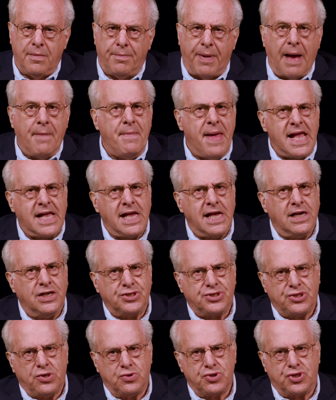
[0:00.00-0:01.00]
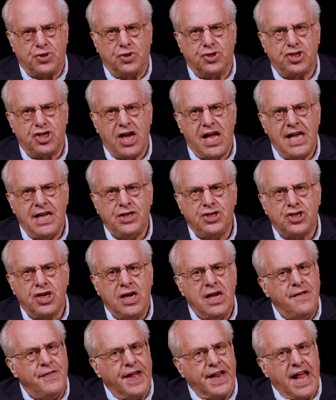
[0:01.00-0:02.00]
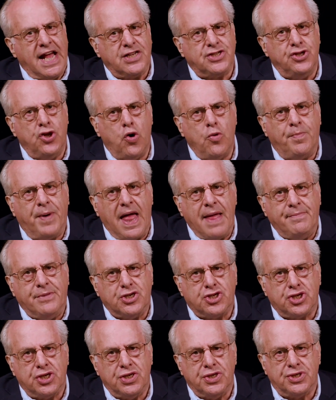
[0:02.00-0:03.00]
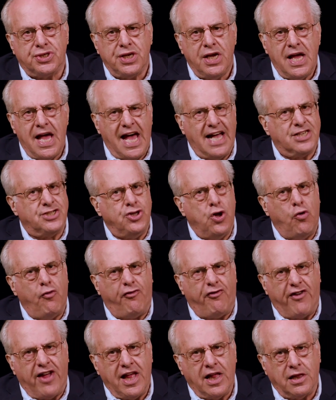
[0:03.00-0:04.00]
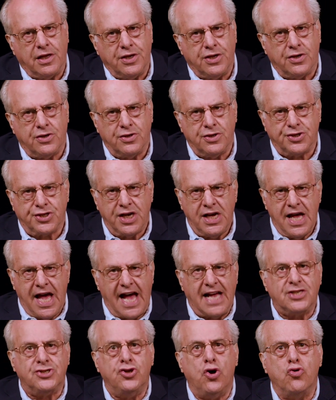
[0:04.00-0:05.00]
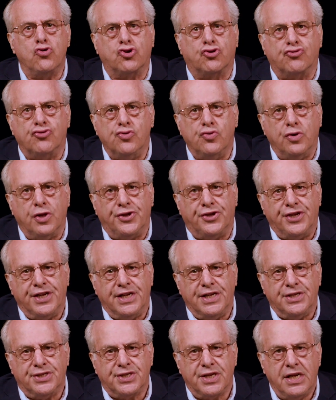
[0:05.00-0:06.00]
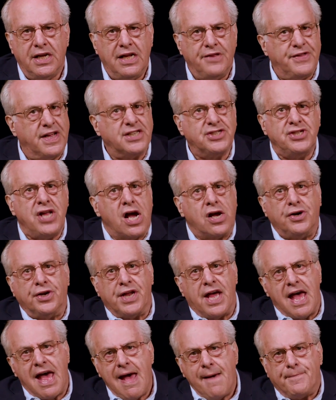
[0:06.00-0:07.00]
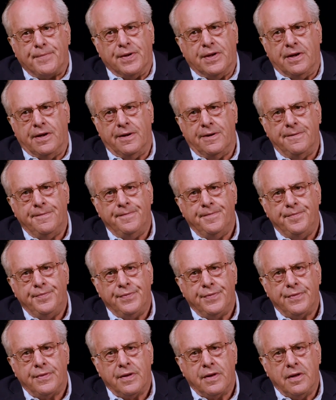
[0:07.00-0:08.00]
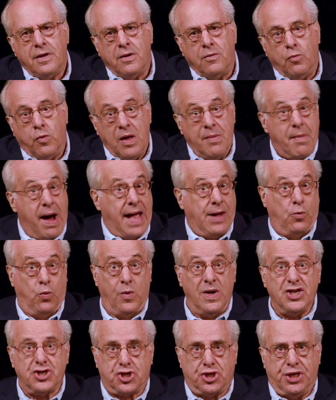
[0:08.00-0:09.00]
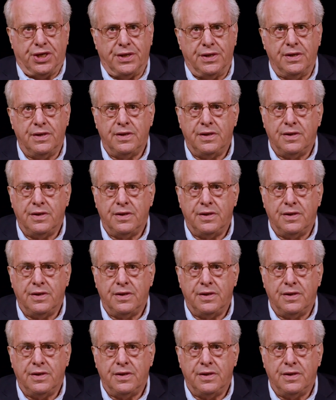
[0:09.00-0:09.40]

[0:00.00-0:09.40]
by making a social change that has no blemishes, has no failures, has no cruelties. That's not going to happen. We might wish it,